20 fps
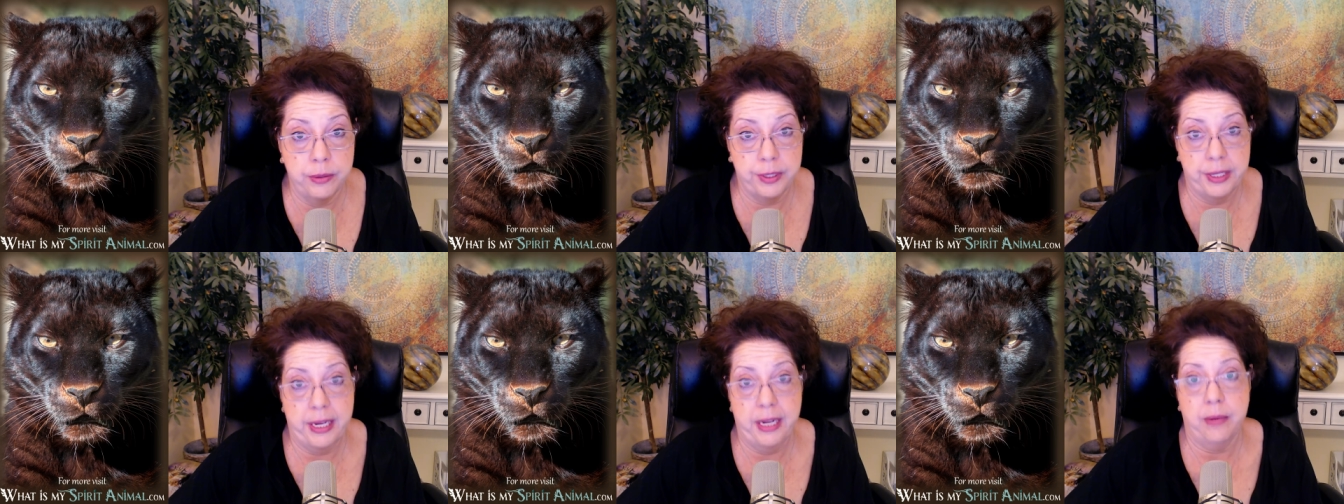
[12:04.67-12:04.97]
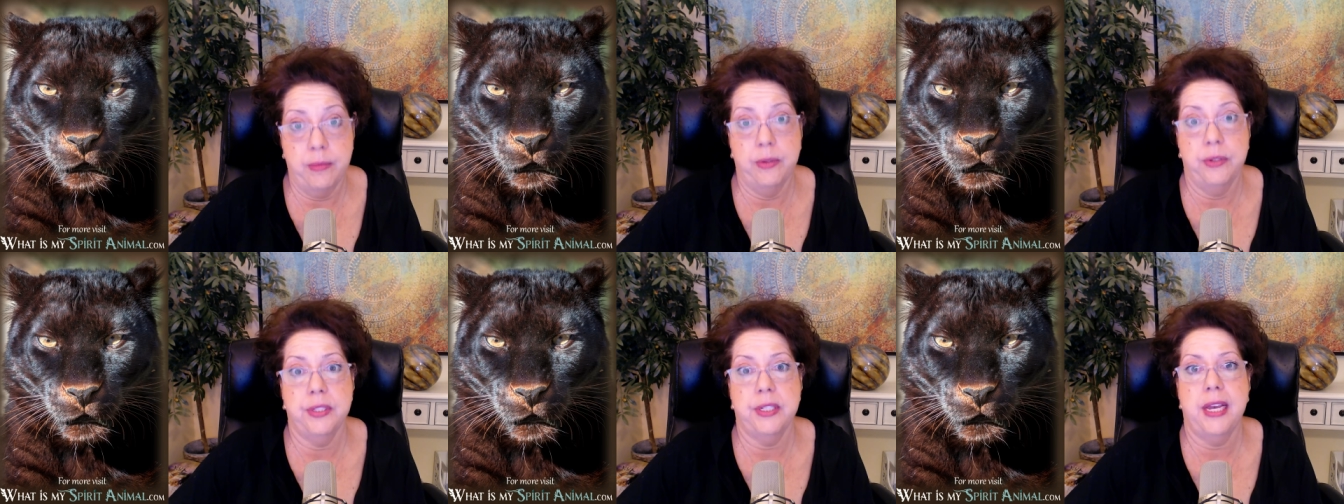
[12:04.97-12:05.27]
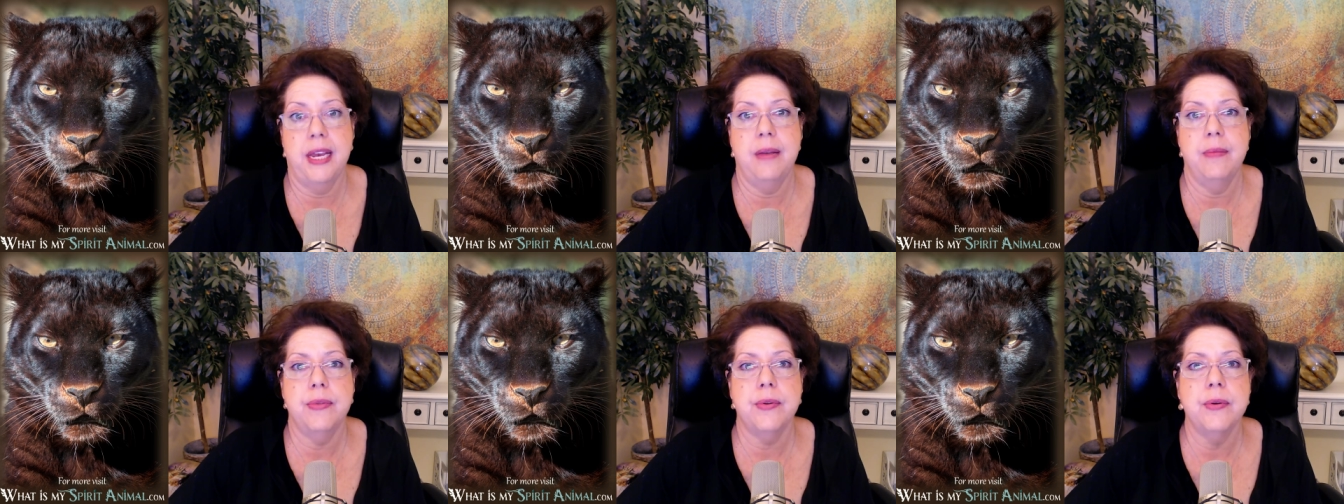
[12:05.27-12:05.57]
animals
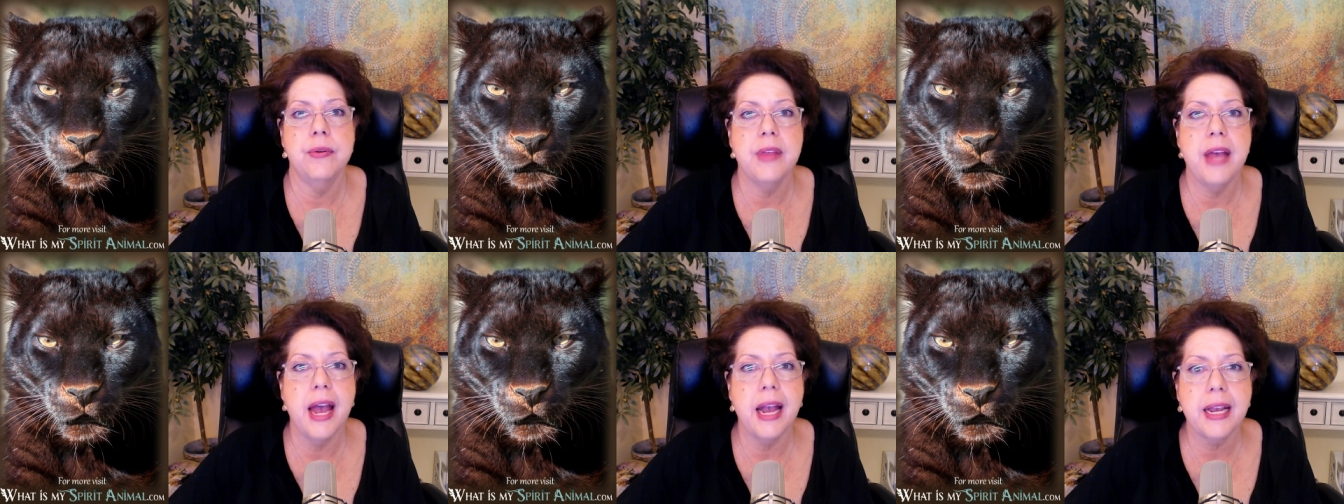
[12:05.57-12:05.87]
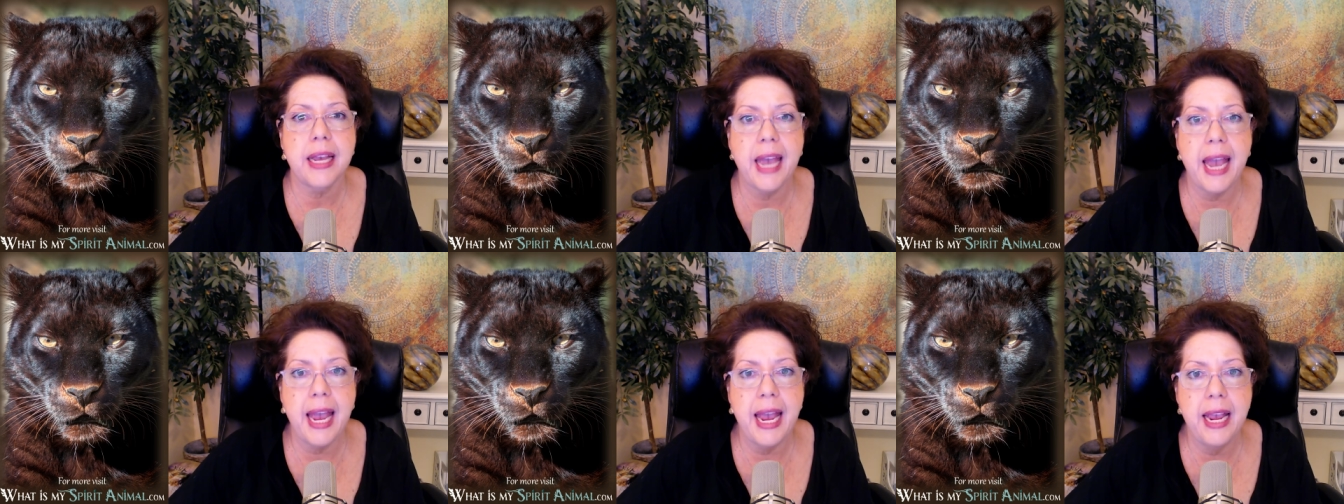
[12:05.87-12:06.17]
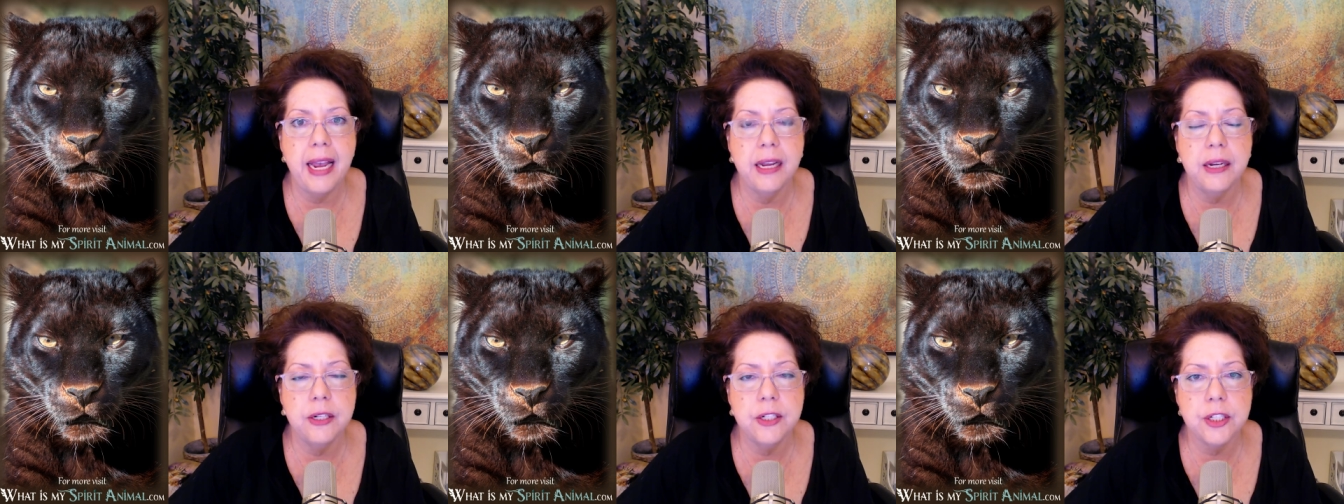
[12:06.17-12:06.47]
came through that
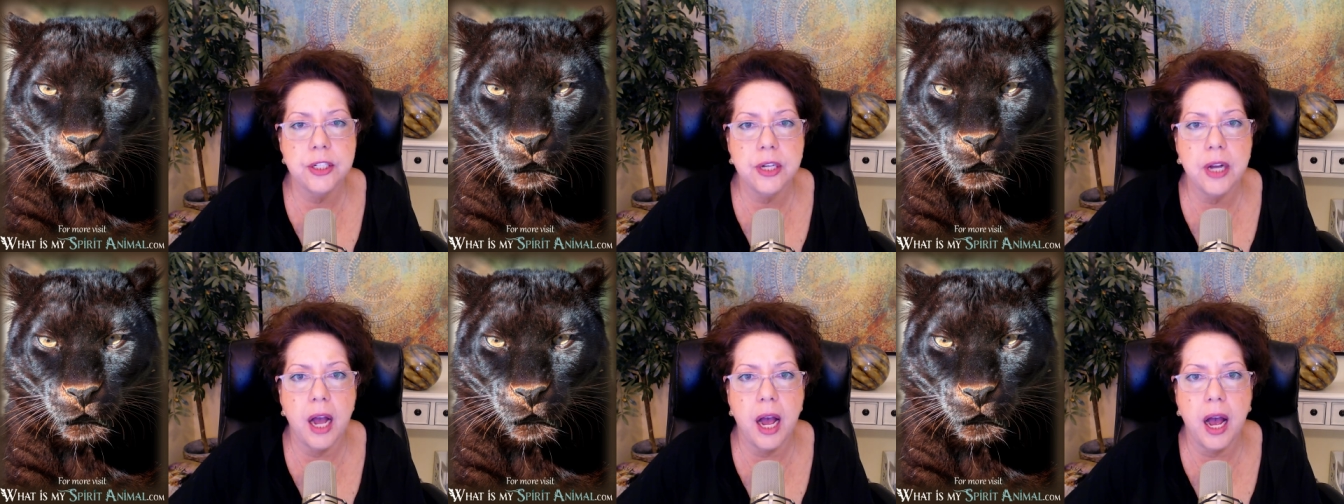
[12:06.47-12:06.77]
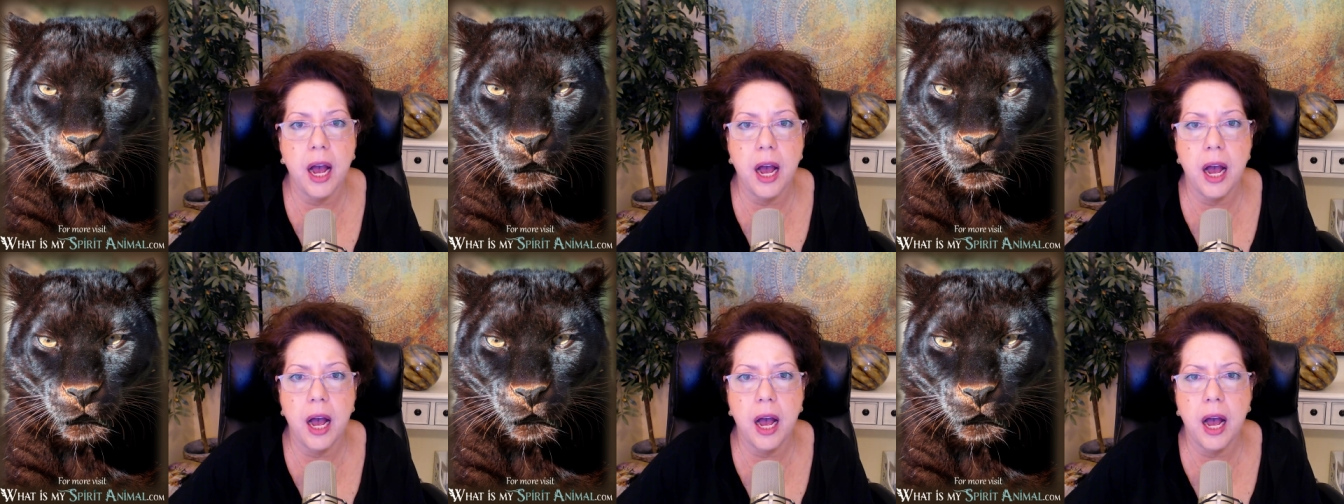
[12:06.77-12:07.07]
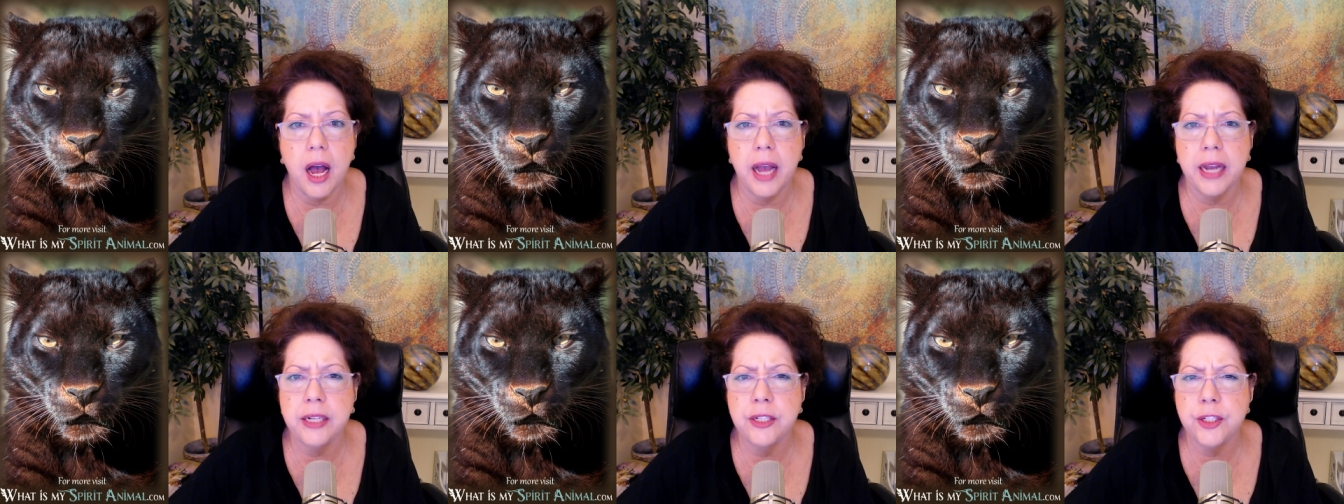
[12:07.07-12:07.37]
cage,
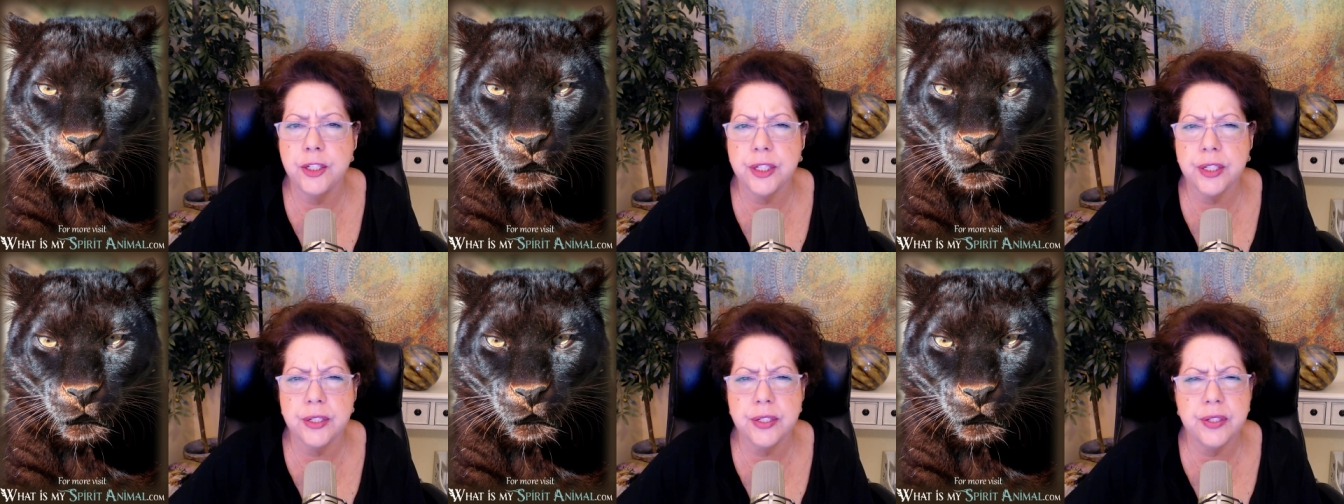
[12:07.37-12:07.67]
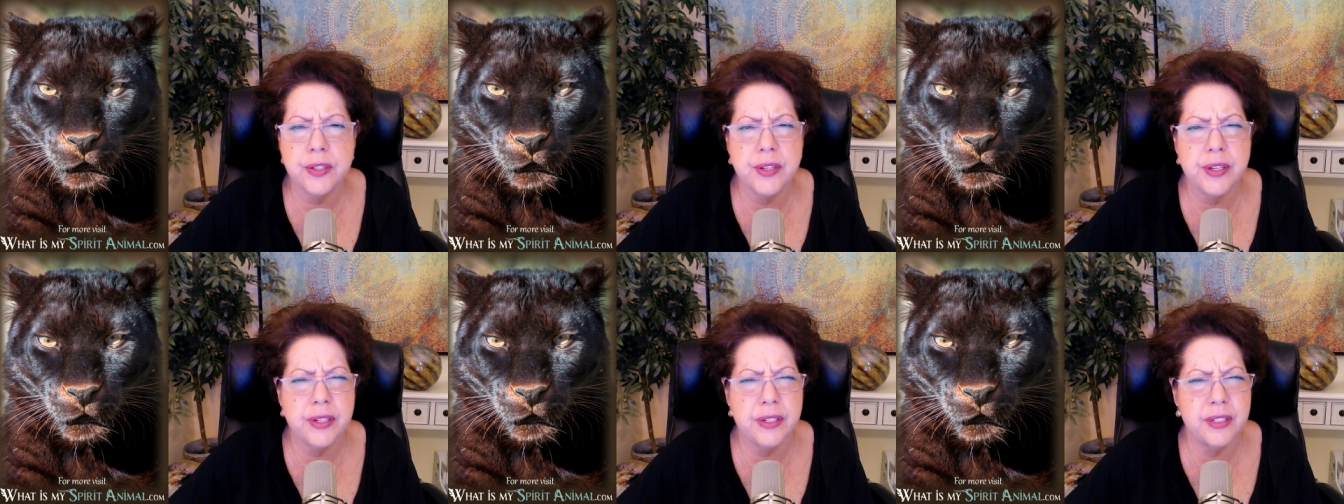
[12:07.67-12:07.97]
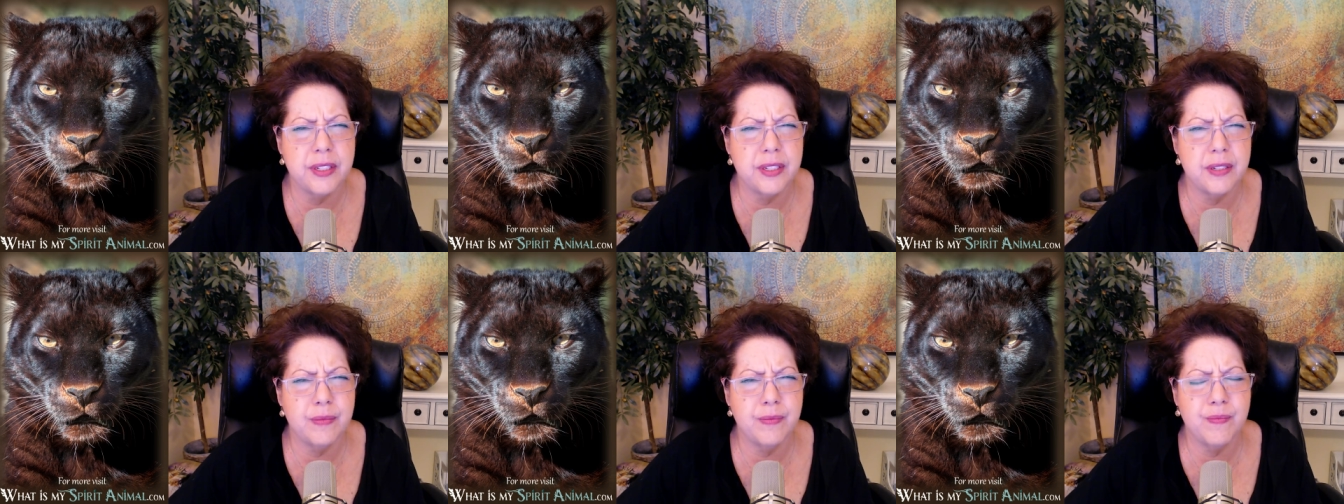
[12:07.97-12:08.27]
I just
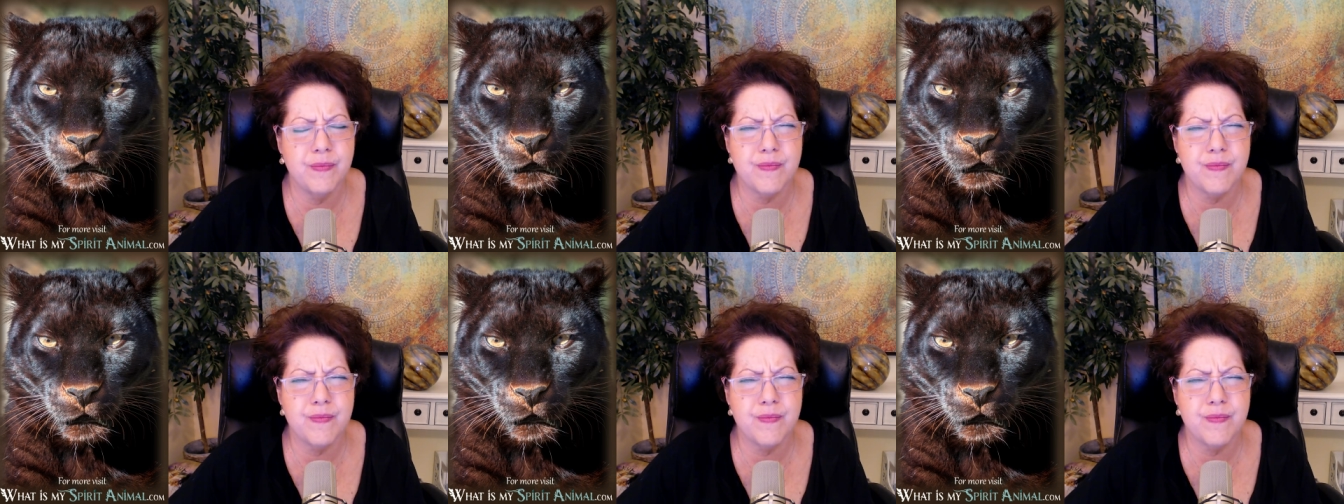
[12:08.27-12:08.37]
this...